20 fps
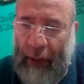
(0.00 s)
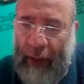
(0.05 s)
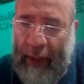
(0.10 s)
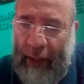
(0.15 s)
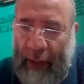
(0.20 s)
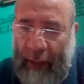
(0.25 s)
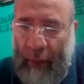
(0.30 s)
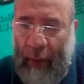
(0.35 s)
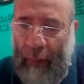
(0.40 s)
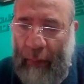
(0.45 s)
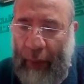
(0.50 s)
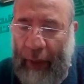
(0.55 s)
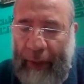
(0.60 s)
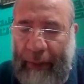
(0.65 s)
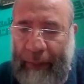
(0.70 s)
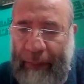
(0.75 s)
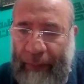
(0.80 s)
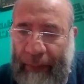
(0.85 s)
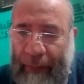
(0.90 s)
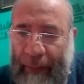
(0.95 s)
Remember,
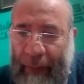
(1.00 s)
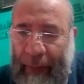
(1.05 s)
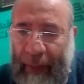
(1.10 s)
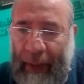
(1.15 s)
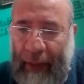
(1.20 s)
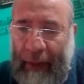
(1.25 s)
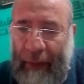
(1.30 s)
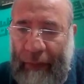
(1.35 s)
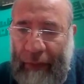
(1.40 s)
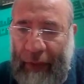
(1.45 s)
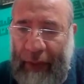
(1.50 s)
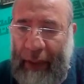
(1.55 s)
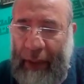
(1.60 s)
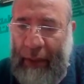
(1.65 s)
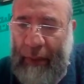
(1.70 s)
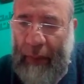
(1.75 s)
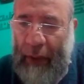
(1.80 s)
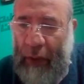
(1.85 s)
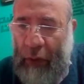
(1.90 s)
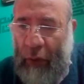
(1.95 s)

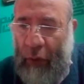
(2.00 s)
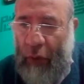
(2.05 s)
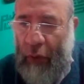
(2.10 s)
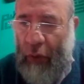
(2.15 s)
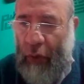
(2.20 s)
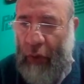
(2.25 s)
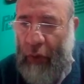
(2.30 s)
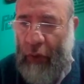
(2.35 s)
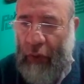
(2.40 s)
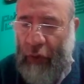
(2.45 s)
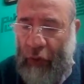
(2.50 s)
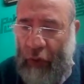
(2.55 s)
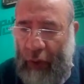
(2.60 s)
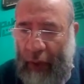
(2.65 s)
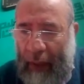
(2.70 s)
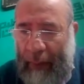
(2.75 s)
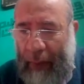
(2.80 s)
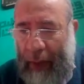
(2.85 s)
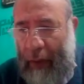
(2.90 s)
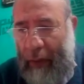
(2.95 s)
first Mendel Law talk
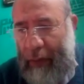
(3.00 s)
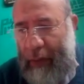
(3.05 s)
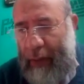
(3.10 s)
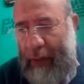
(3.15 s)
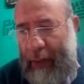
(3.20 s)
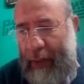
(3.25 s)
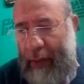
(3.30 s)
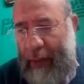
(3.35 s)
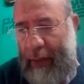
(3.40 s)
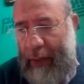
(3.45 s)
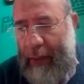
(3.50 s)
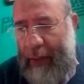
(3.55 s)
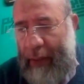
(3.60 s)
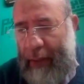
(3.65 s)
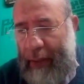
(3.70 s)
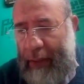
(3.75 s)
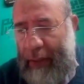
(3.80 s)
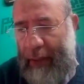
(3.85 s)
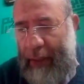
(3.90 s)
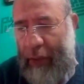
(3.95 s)
about
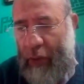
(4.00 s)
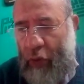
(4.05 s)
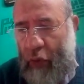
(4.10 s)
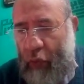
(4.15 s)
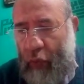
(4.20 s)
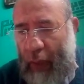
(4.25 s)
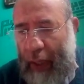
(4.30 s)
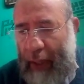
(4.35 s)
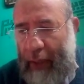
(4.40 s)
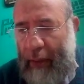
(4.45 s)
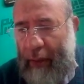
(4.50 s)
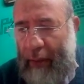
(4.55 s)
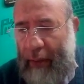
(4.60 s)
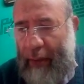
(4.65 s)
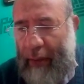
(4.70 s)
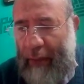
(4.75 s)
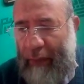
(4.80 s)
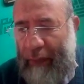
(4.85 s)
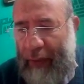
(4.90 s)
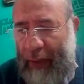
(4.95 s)
3 to 1,
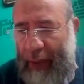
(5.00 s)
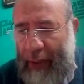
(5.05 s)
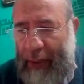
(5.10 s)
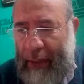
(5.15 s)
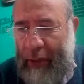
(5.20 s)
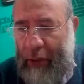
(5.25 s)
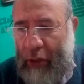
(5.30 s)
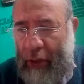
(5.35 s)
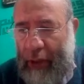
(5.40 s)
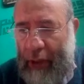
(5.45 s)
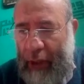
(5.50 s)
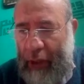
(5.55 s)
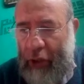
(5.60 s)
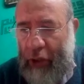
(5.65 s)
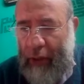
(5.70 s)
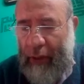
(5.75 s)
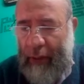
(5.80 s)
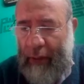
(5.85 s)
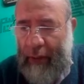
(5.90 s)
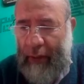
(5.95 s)
the first
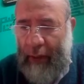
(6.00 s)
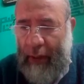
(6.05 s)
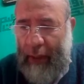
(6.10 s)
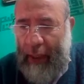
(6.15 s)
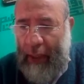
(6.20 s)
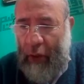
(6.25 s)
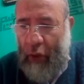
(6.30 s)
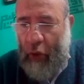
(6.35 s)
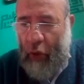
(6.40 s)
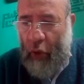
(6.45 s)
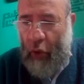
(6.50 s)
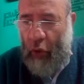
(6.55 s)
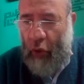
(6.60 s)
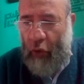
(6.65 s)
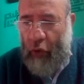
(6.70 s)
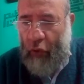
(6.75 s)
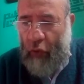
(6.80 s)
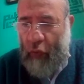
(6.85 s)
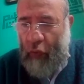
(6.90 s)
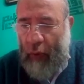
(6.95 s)
generation,
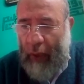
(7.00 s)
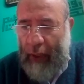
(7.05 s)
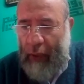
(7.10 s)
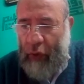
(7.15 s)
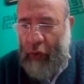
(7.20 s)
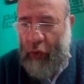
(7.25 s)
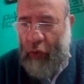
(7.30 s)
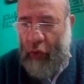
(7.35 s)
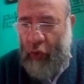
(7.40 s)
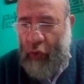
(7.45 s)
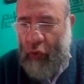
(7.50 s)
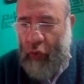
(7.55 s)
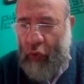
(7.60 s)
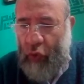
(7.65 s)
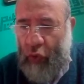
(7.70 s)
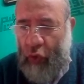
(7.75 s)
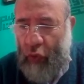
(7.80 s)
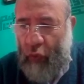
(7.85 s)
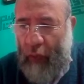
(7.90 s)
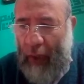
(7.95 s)
or 1 to 2
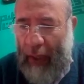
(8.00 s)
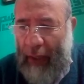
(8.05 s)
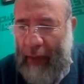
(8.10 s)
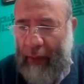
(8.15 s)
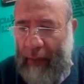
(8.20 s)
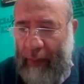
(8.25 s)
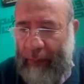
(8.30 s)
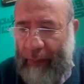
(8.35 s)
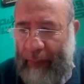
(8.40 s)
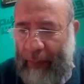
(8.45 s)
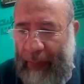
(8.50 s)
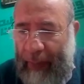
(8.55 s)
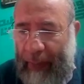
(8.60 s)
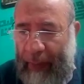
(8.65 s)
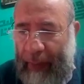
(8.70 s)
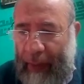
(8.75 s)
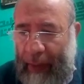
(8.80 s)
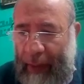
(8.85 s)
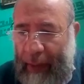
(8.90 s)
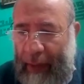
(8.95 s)
to 1,
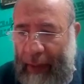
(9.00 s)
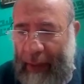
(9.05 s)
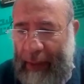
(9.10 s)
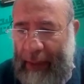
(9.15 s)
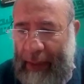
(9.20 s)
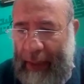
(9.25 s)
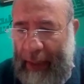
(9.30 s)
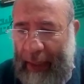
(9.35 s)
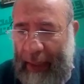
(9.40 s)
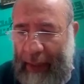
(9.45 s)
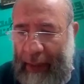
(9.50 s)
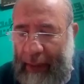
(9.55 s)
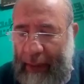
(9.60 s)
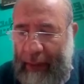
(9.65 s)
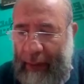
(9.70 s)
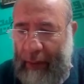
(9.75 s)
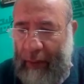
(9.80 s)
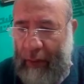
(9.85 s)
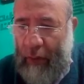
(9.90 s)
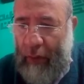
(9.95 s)
the second
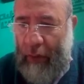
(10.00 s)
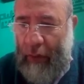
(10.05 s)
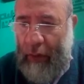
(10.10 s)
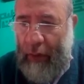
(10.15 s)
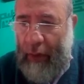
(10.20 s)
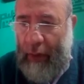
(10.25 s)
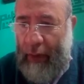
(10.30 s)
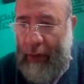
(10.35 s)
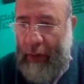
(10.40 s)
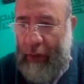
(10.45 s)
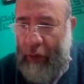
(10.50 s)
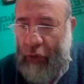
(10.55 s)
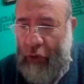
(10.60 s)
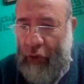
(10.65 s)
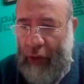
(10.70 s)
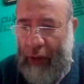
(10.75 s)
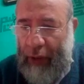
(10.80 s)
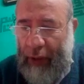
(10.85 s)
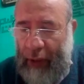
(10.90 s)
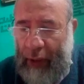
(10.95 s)

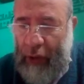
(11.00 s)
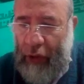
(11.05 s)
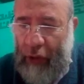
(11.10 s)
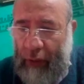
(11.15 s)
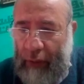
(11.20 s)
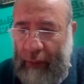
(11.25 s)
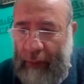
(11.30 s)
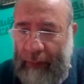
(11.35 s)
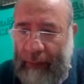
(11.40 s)
generation,